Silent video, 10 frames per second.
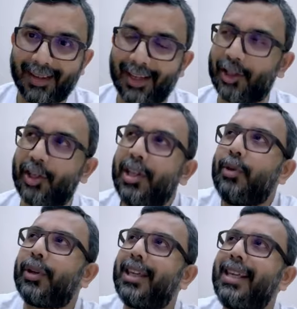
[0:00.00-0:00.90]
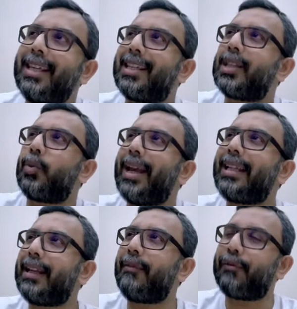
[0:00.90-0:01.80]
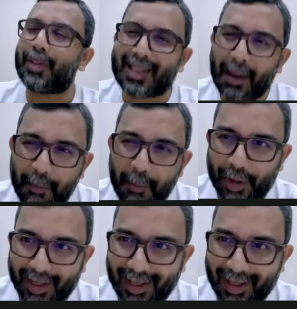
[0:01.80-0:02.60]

And she or he is just waiting for somebody